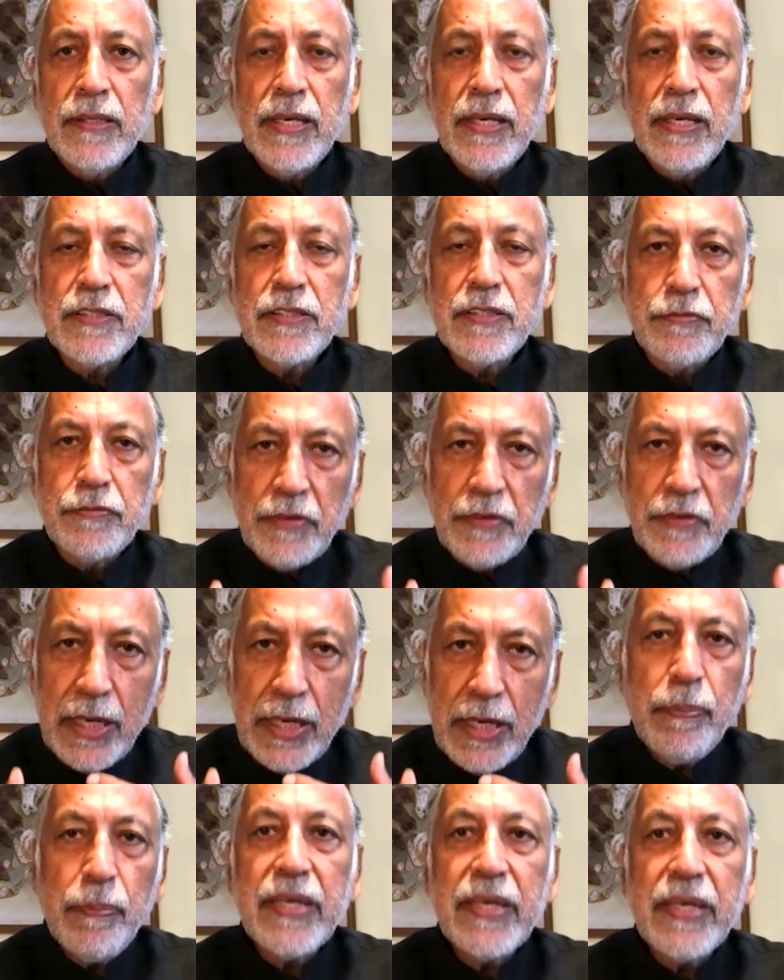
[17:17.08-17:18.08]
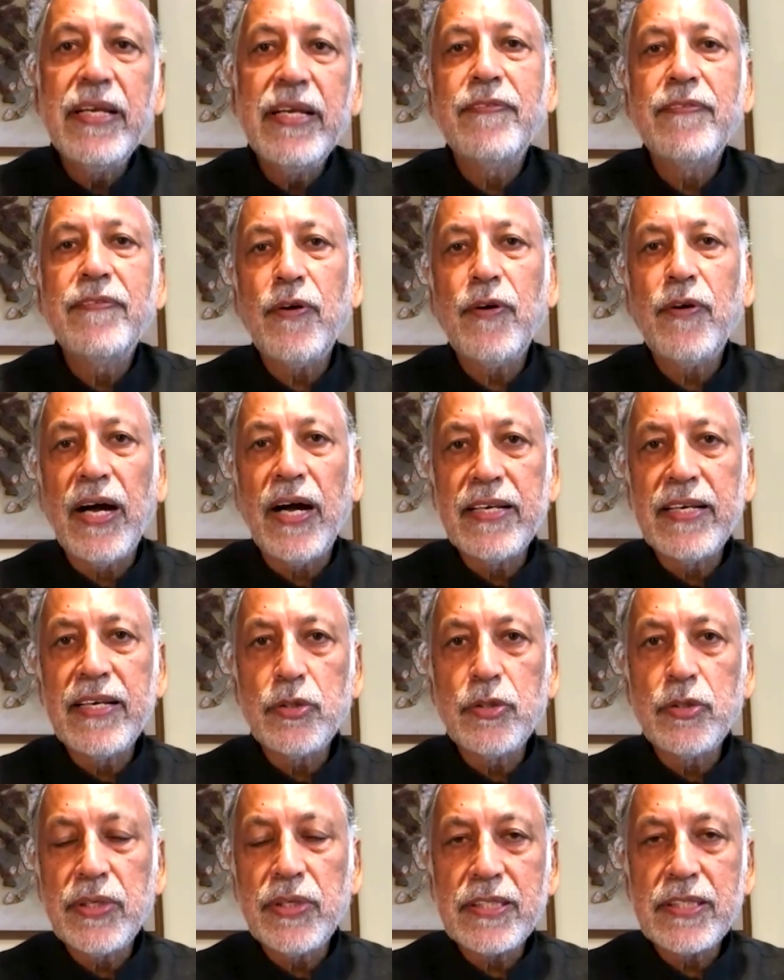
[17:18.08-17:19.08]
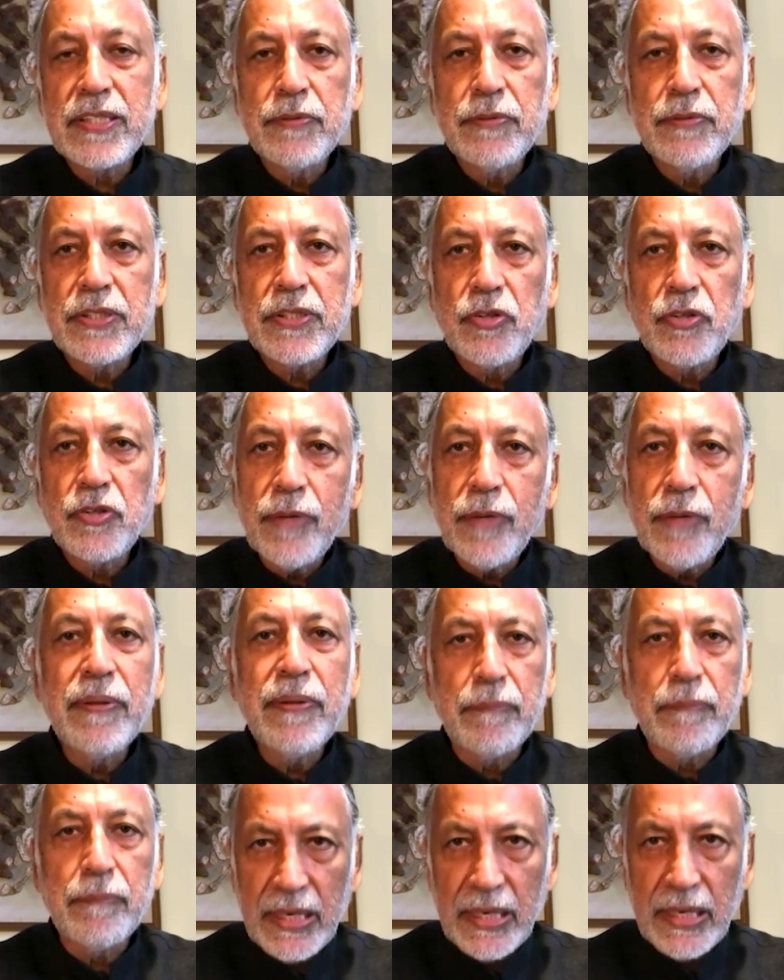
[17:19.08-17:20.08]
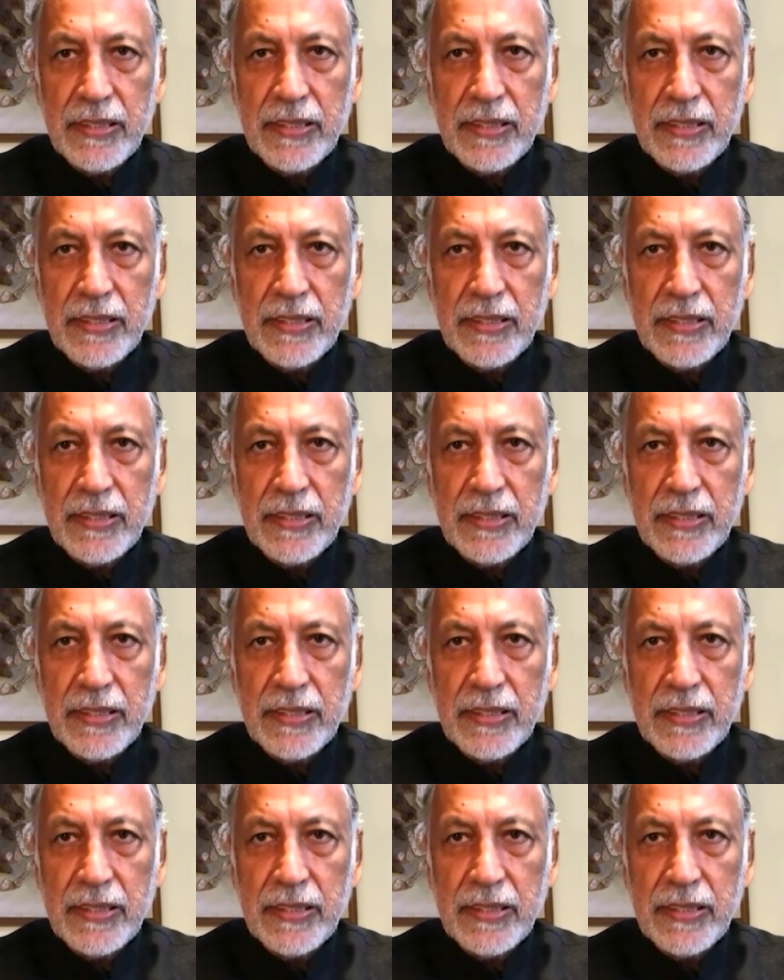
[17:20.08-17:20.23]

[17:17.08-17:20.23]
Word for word: there is a very big need for higher education, which is not being met.